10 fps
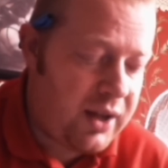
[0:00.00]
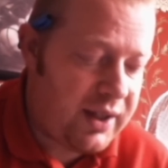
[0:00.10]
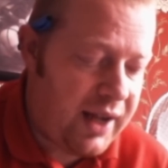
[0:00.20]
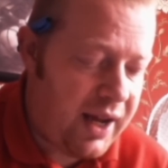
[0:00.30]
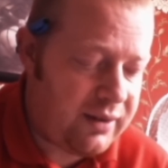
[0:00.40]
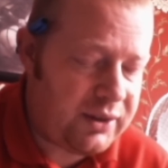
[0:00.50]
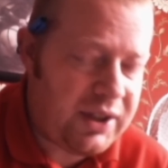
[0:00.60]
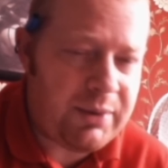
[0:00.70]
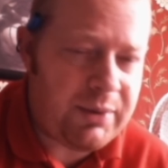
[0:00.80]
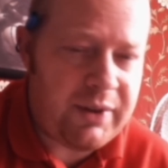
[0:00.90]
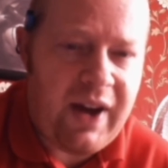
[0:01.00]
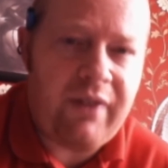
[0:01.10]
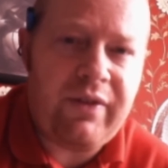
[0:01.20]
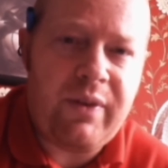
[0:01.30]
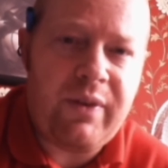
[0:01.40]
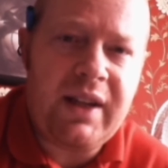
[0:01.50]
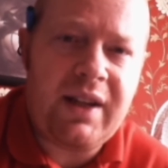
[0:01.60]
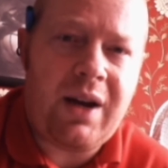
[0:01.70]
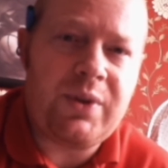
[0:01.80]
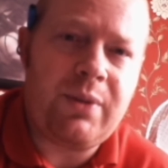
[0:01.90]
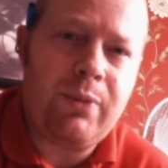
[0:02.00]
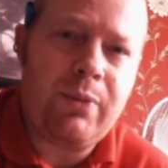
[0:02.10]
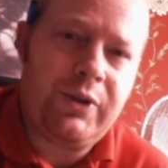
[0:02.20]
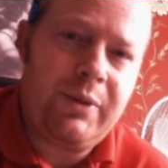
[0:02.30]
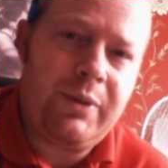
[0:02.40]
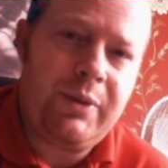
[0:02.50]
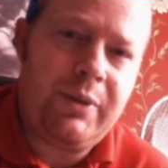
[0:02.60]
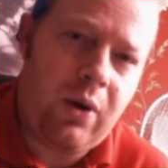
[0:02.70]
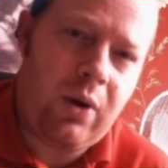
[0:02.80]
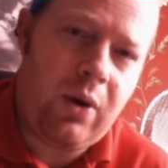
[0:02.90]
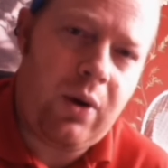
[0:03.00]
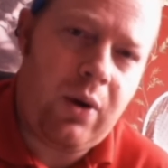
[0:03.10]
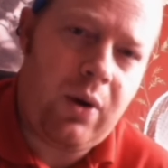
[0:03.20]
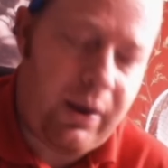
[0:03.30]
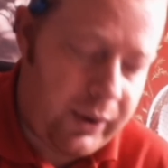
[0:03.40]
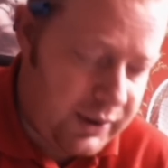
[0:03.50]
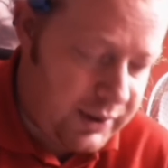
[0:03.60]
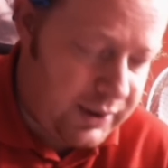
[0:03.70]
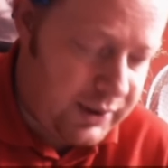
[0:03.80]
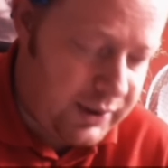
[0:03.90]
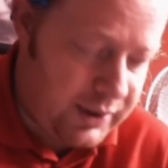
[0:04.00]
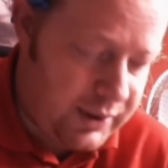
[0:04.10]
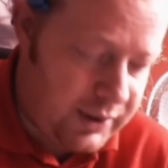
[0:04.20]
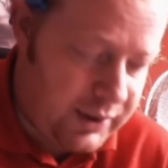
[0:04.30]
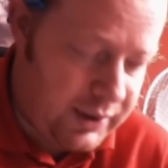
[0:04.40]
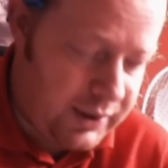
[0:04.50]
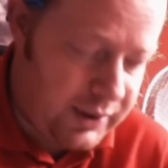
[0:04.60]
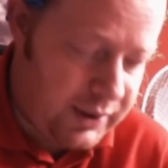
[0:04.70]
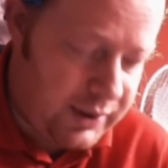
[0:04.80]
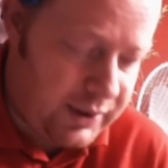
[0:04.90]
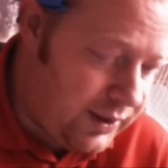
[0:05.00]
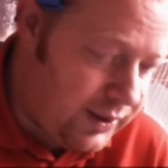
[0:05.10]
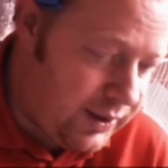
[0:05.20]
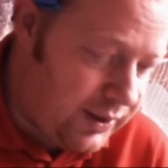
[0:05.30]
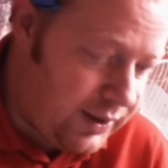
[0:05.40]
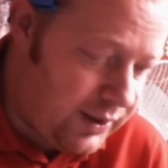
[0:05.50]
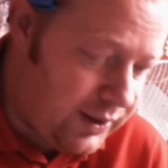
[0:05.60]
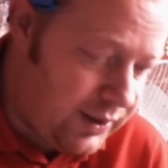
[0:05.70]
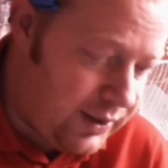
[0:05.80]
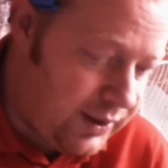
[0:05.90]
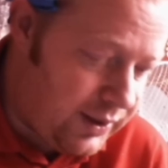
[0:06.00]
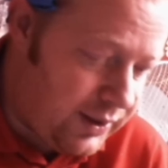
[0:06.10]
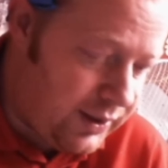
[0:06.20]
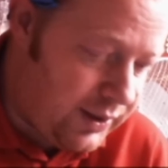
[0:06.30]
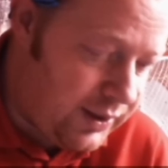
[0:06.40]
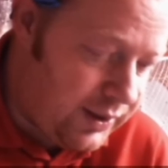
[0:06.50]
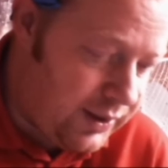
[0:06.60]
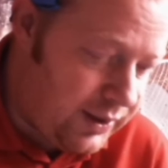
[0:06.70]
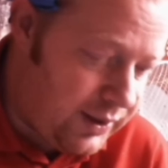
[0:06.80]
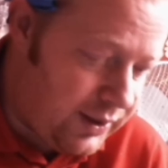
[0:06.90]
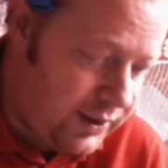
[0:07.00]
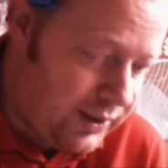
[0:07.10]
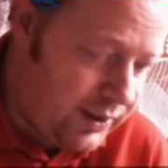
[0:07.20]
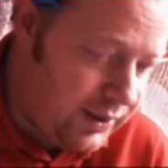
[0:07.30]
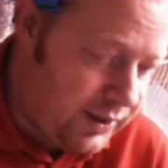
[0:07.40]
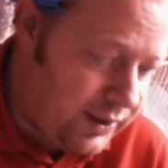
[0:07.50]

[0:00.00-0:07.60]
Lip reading: So that chapter 5 for me, that was the most important one that I wanted to say, and that's one that I'll be doing